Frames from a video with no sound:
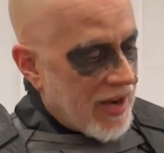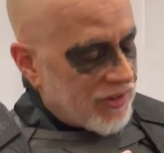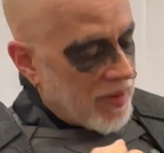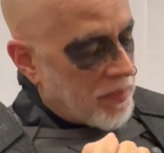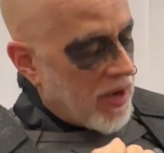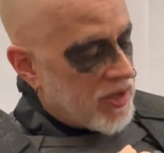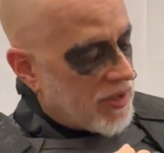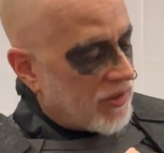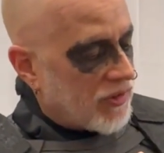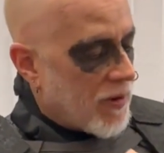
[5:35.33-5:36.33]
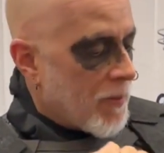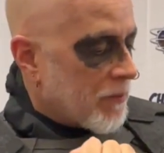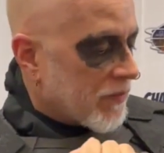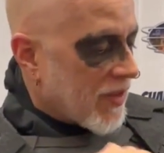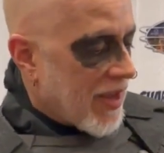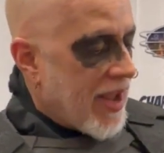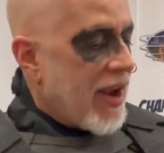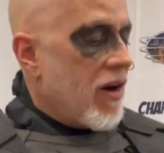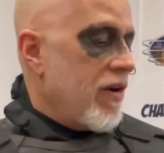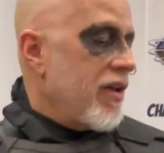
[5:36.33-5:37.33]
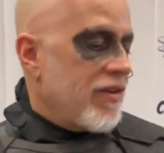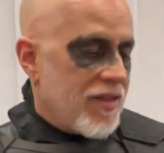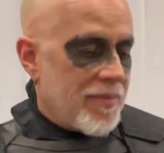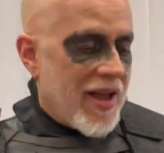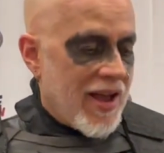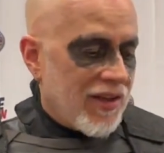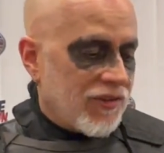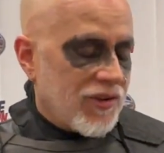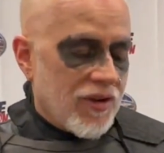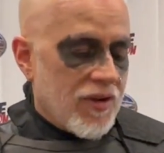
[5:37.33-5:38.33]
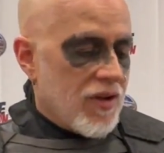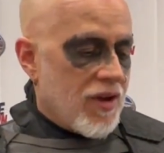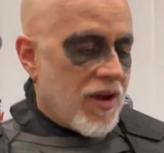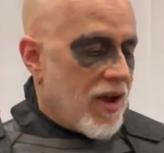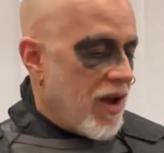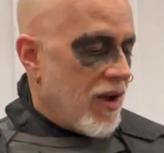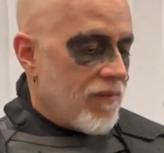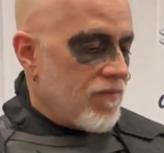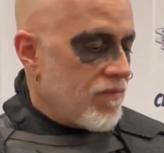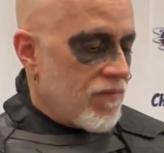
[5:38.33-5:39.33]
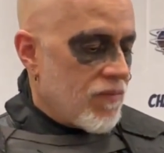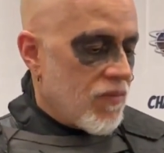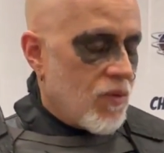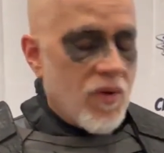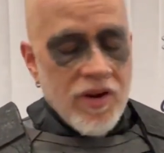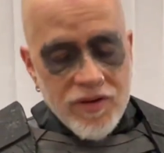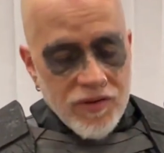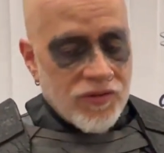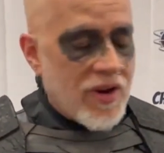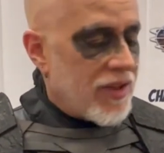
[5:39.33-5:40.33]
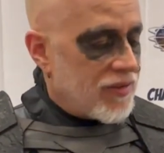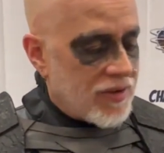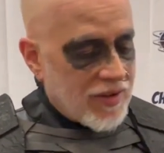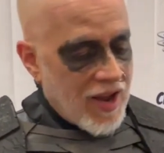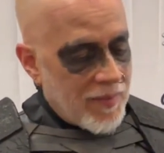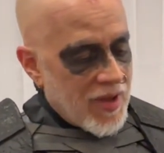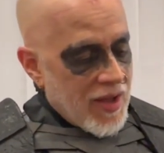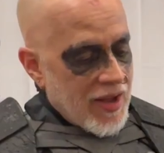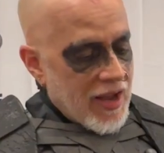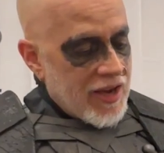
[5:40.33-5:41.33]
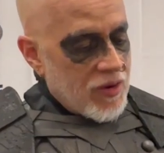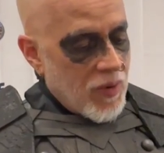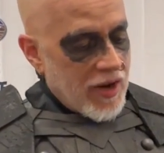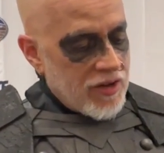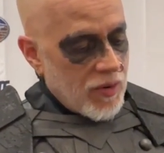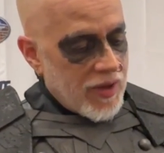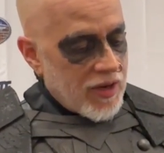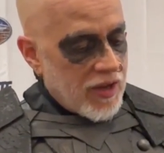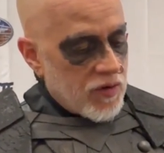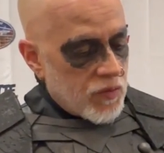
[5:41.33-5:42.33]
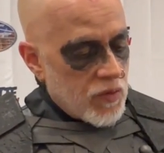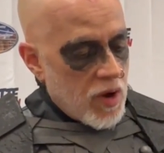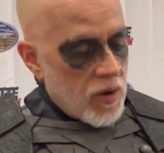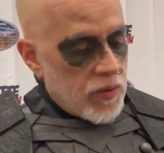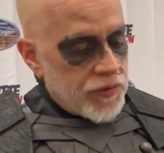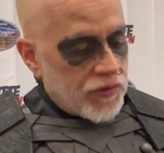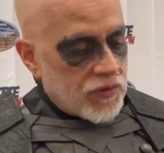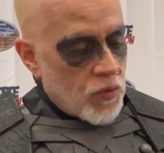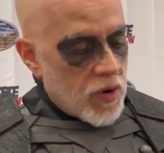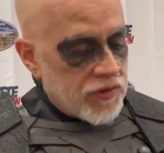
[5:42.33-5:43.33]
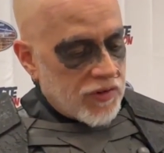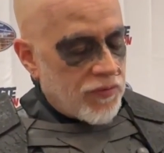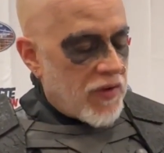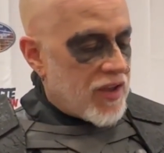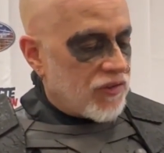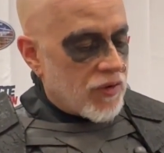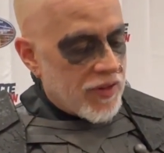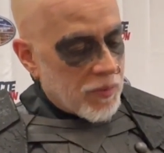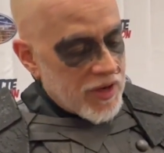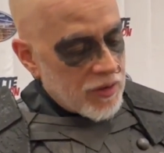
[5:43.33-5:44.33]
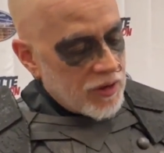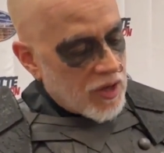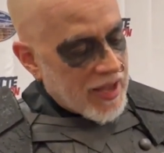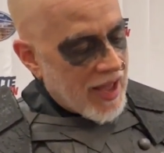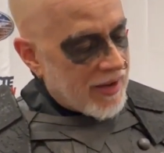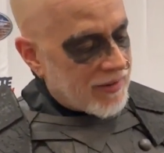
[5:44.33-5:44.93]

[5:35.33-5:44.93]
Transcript: actually punches hair into the mask, um, 1 or 2 strands at a time, and you want to do it in rows towards the face so that when you look at